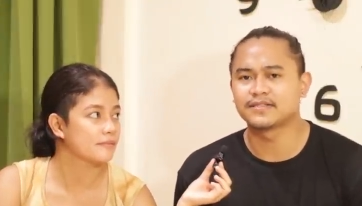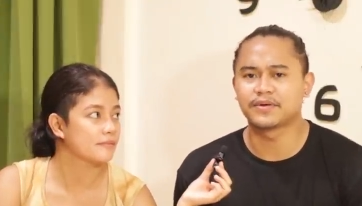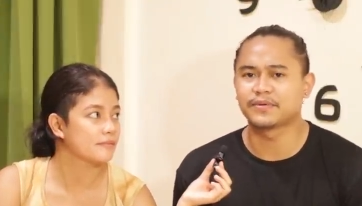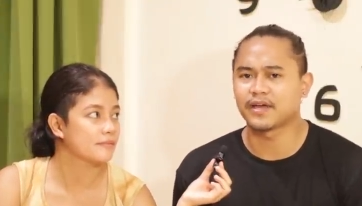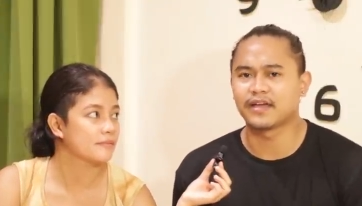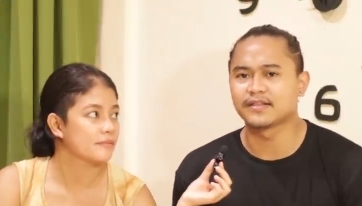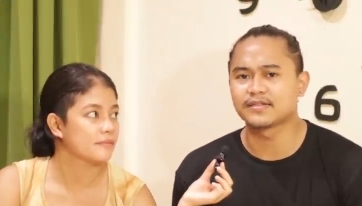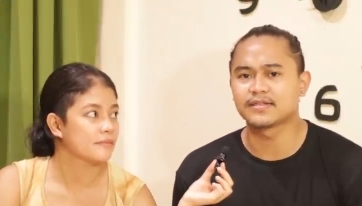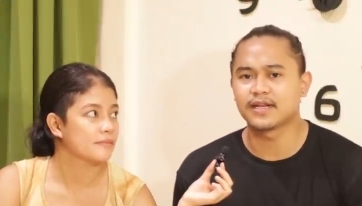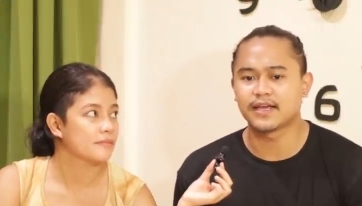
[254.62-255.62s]
Speaker 1: it's okay.
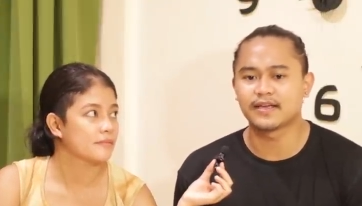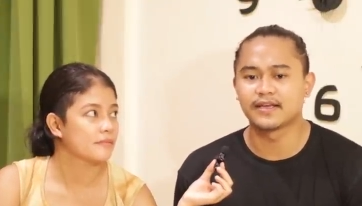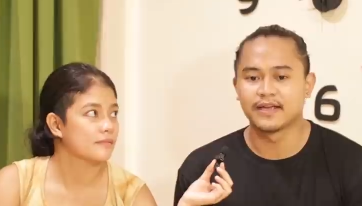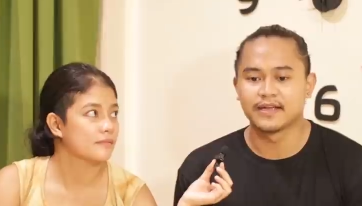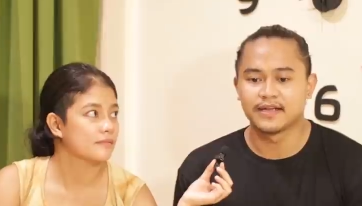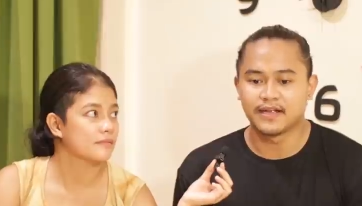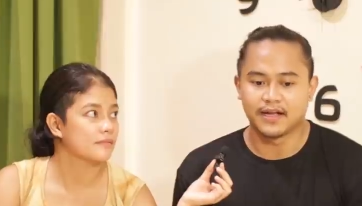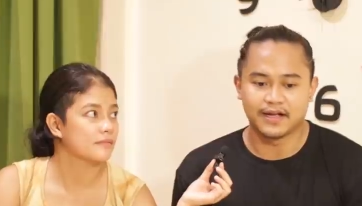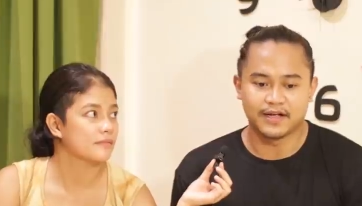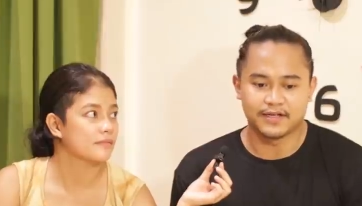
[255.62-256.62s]
It's like
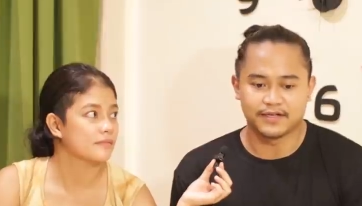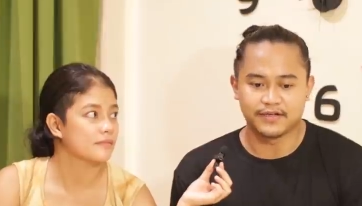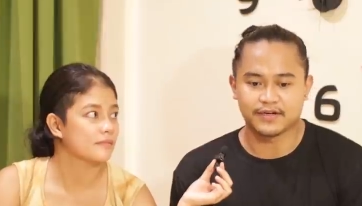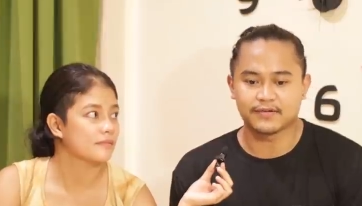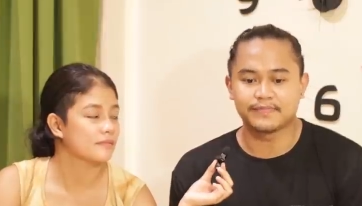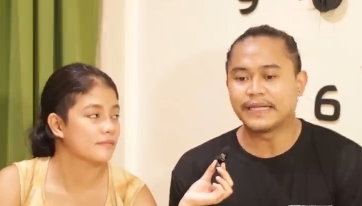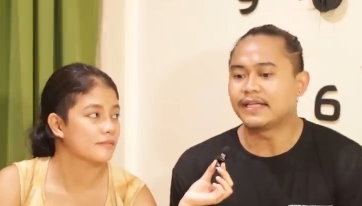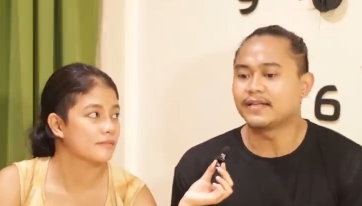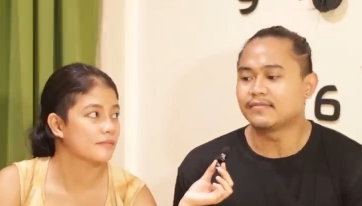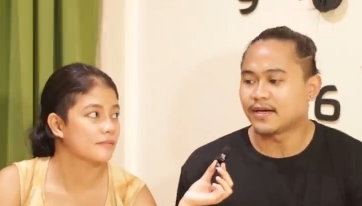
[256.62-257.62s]
uh, you are
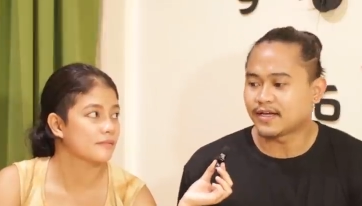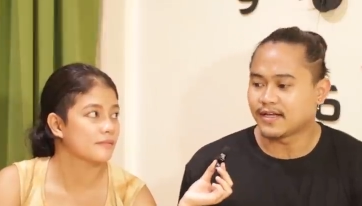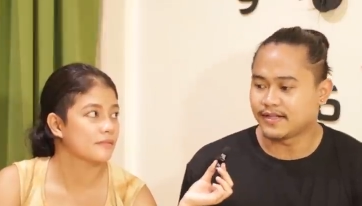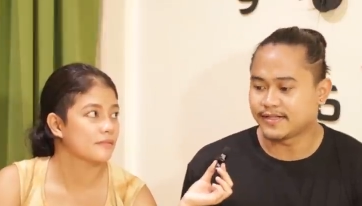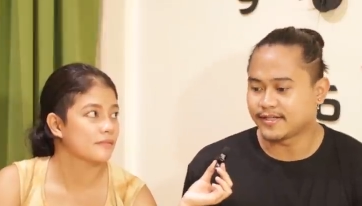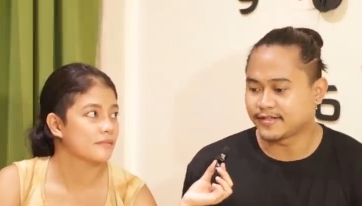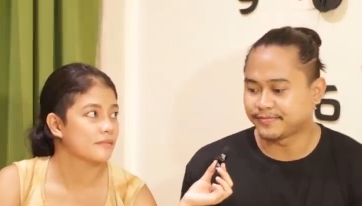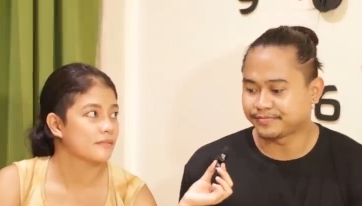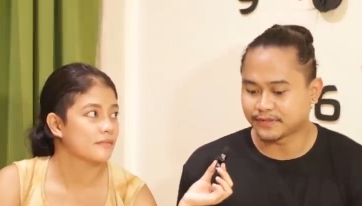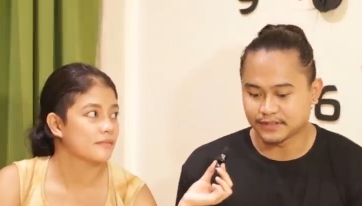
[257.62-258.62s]
bitten by the,
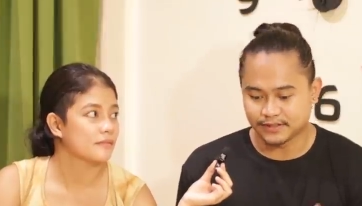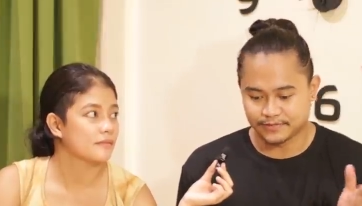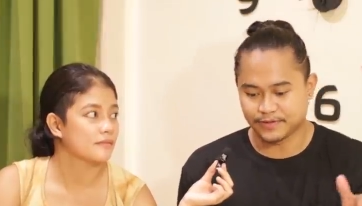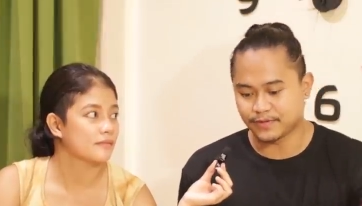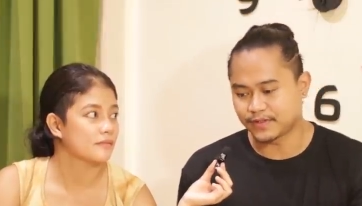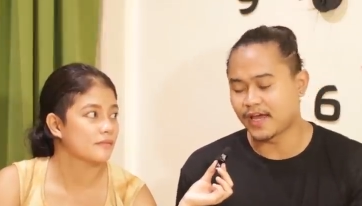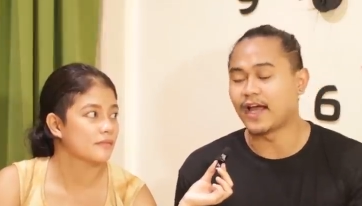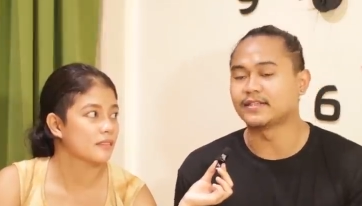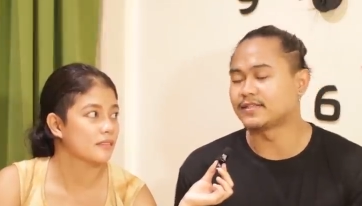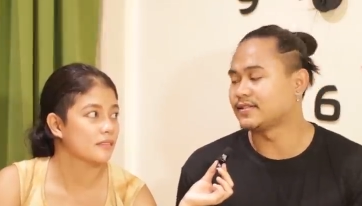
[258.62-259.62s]
what do you call the
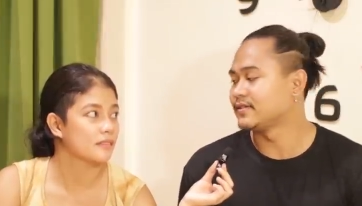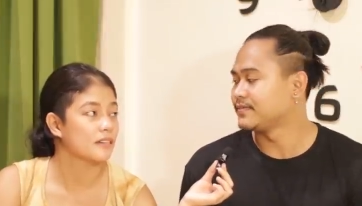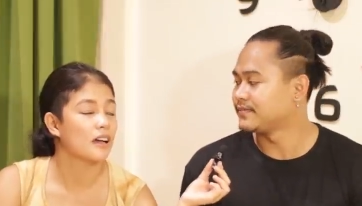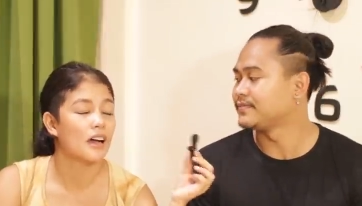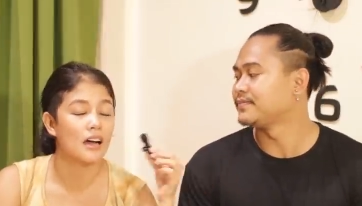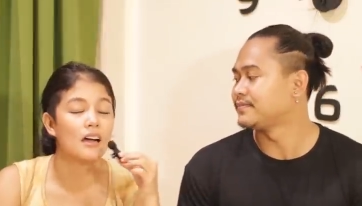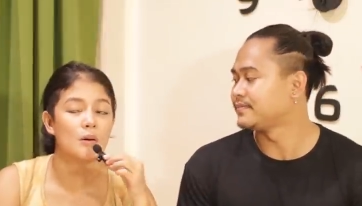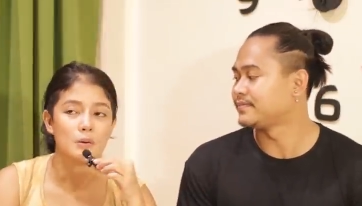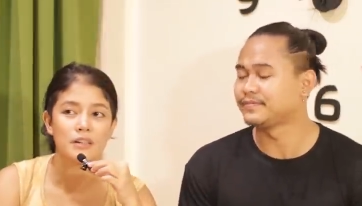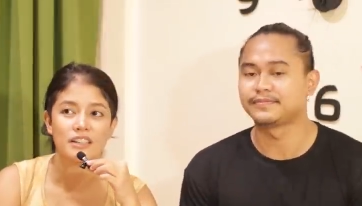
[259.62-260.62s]
ants.
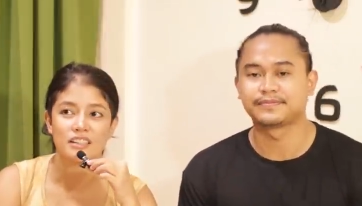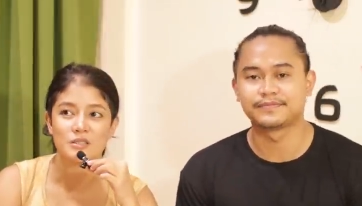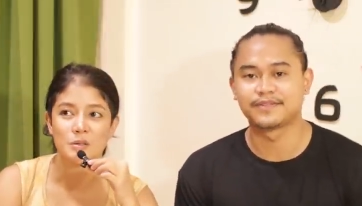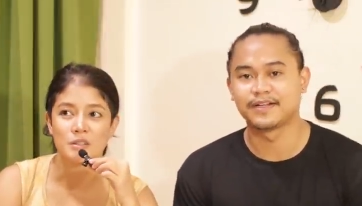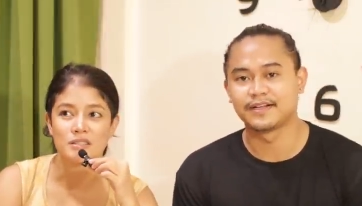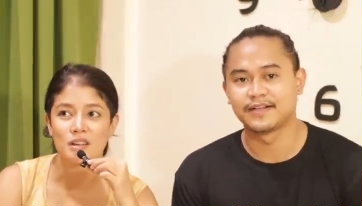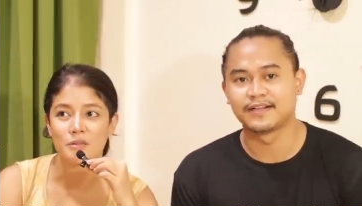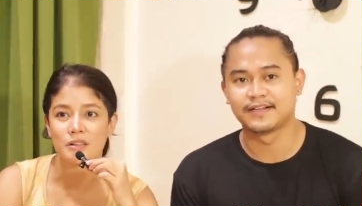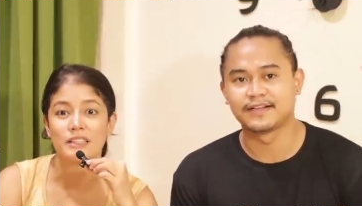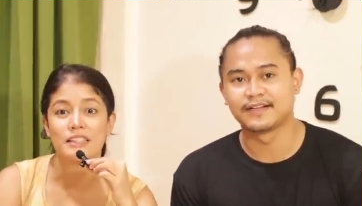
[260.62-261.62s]
Speaker 2: Oh, okay. So it's not
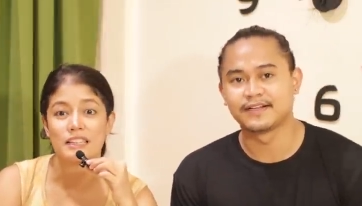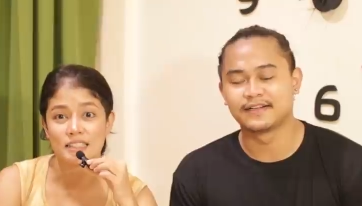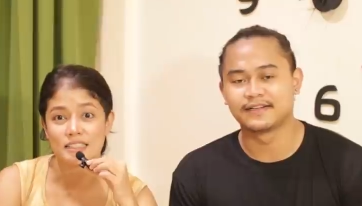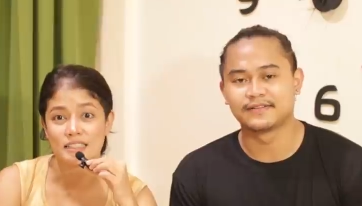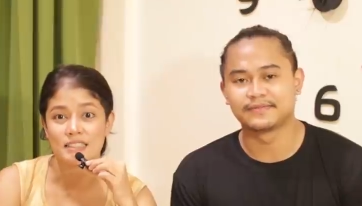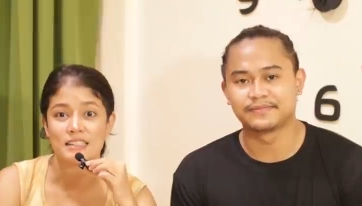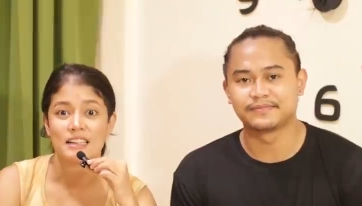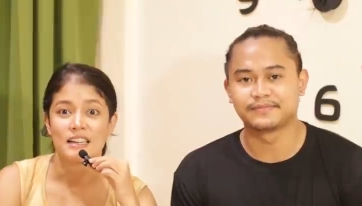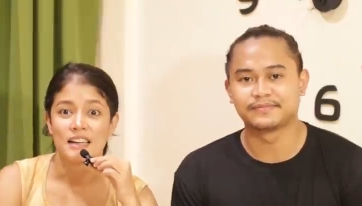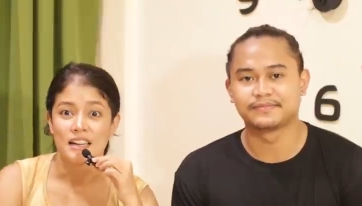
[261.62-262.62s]
really that
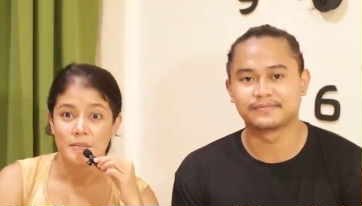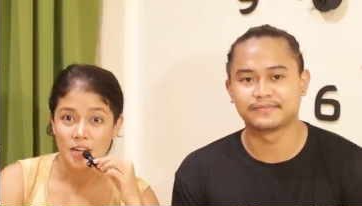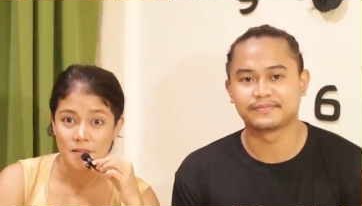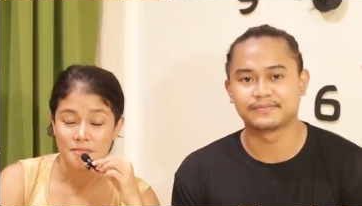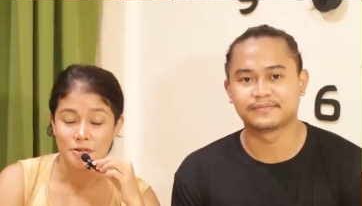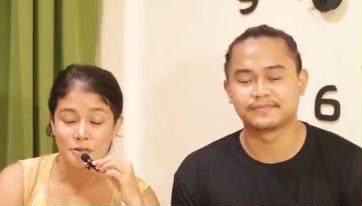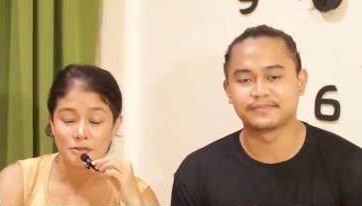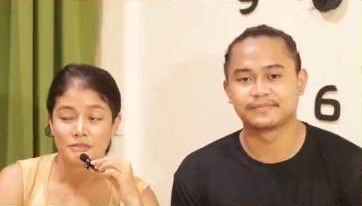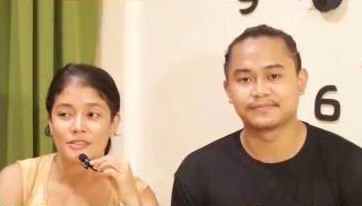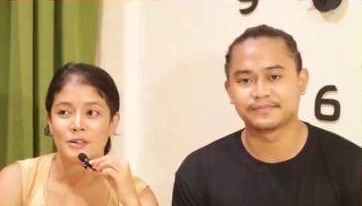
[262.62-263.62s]

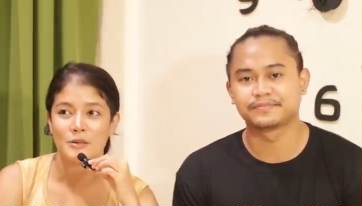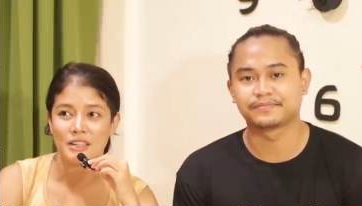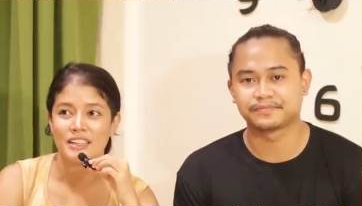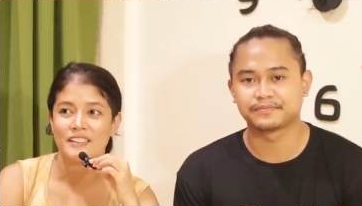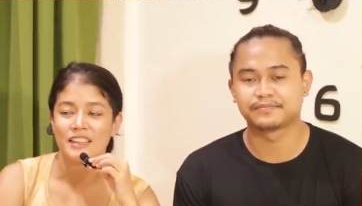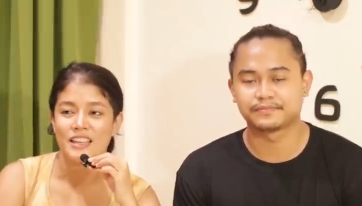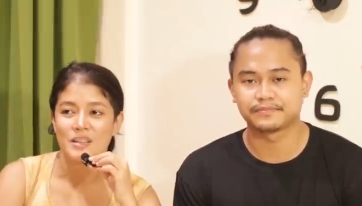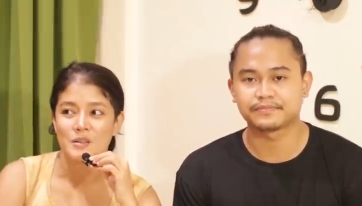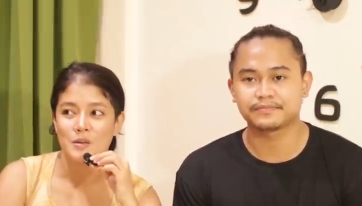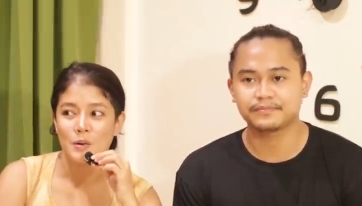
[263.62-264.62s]
painful. Okay.
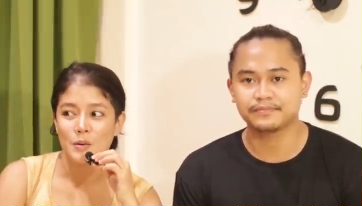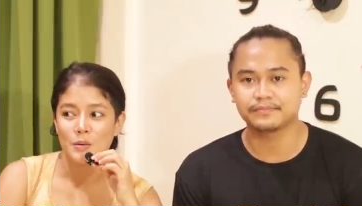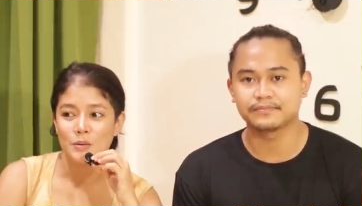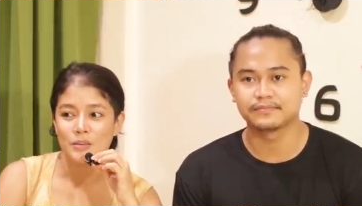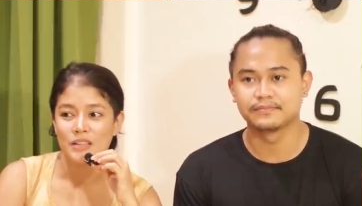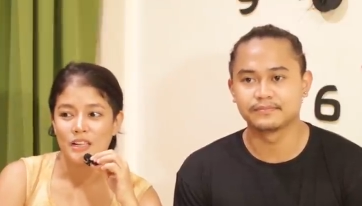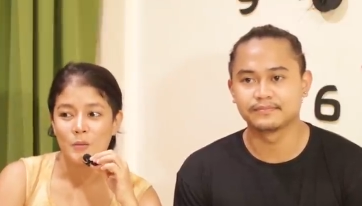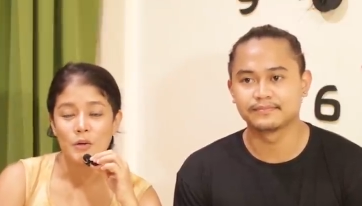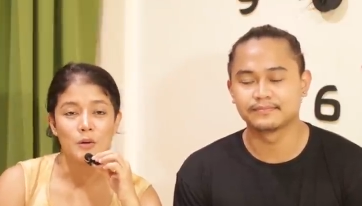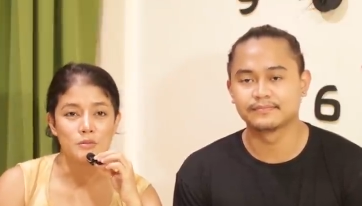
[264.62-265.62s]
So
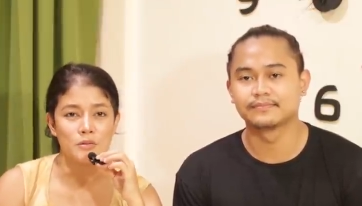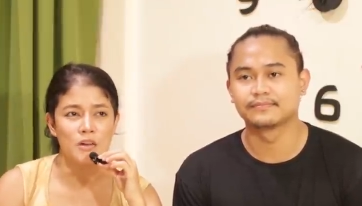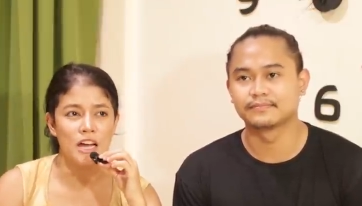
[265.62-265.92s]
we also